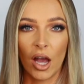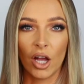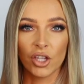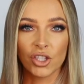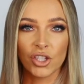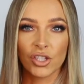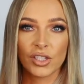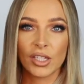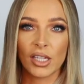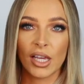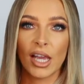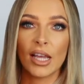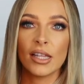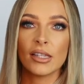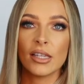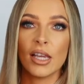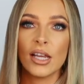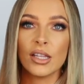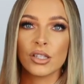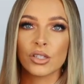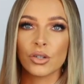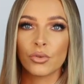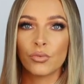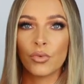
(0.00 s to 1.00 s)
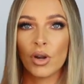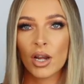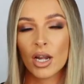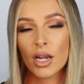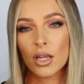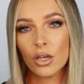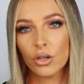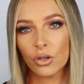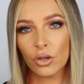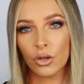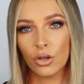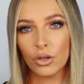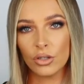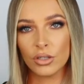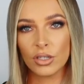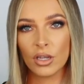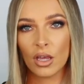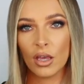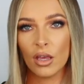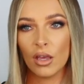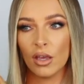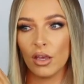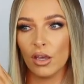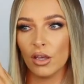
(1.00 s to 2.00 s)
I just think it's a really good
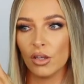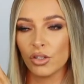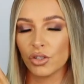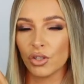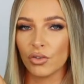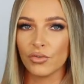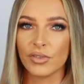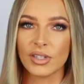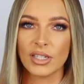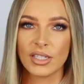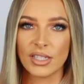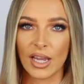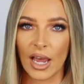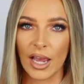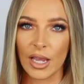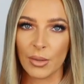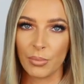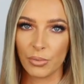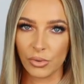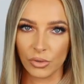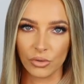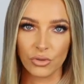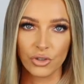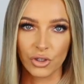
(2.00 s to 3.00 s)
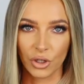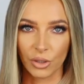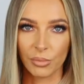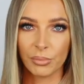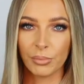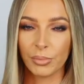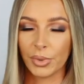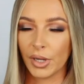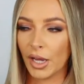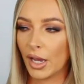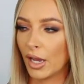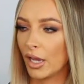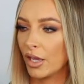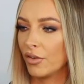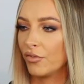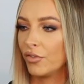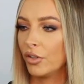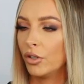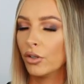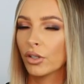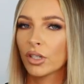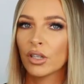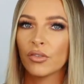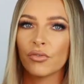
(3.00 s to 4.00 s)
sort of staple jumper. If
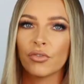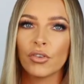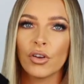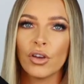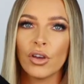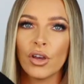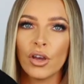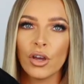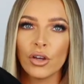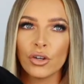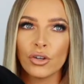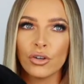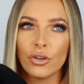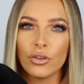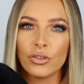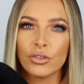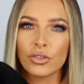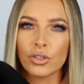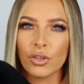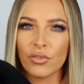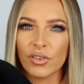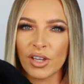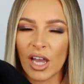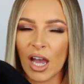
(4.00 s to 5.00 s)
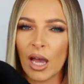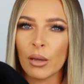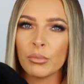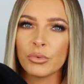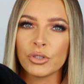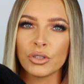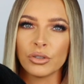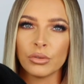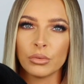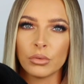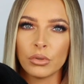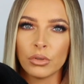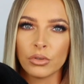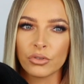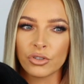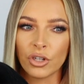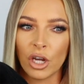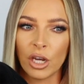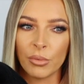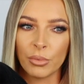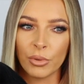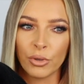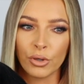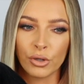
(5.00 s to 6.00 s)
you're looking for a good sort of capsule
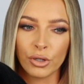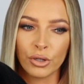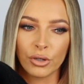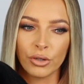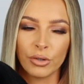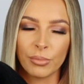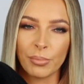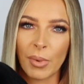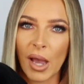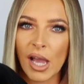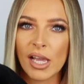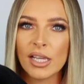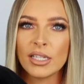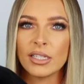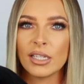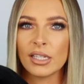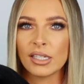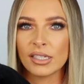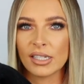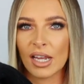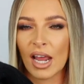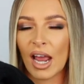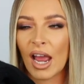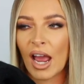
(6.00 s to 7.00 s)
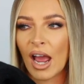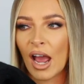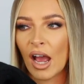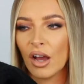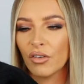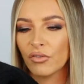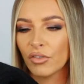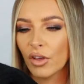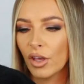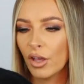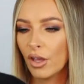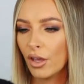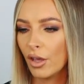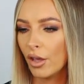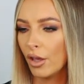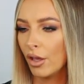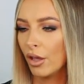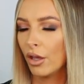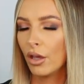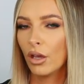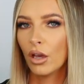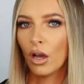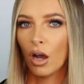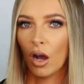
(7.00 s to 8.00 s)
wardrobe or good basics to have,
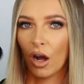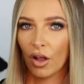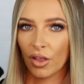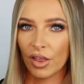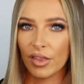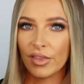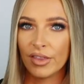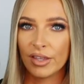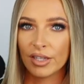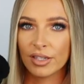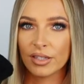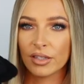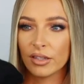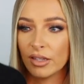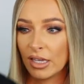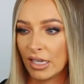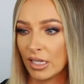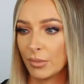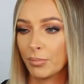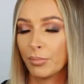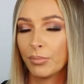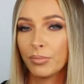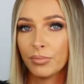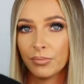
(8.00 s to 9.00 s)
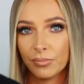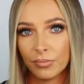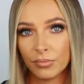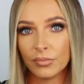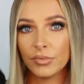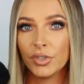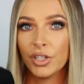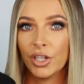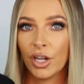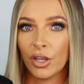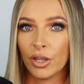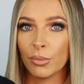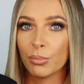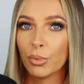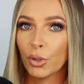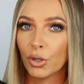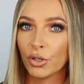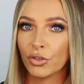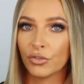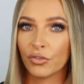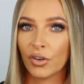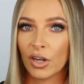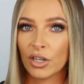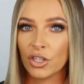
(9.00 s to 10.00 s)
I think these, you know, the
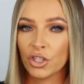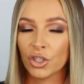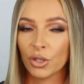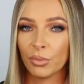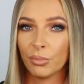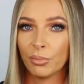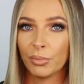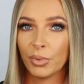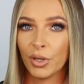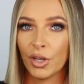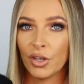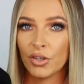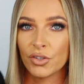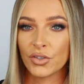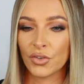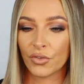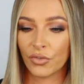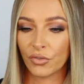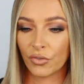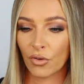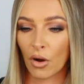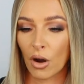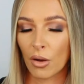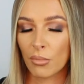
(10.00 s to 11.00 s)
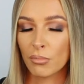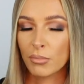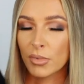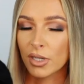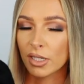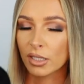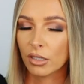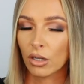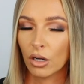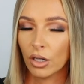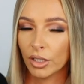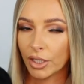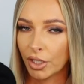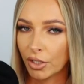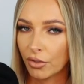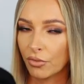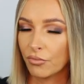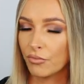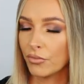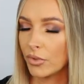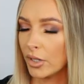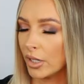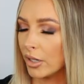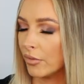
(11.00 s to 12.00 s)
boyfriend jumpers from Missguided are
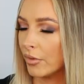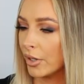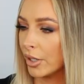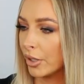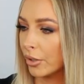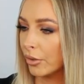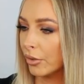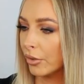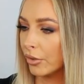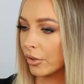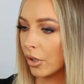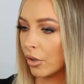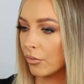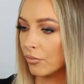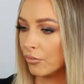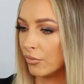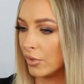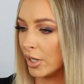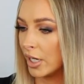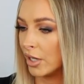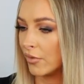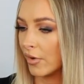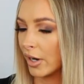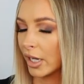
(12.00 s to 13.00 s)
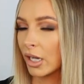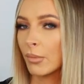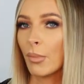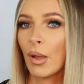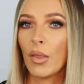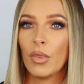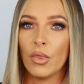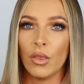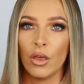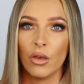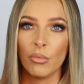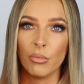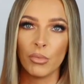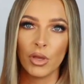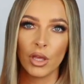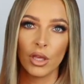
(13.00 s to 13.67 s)
really, really good. I really recommend them.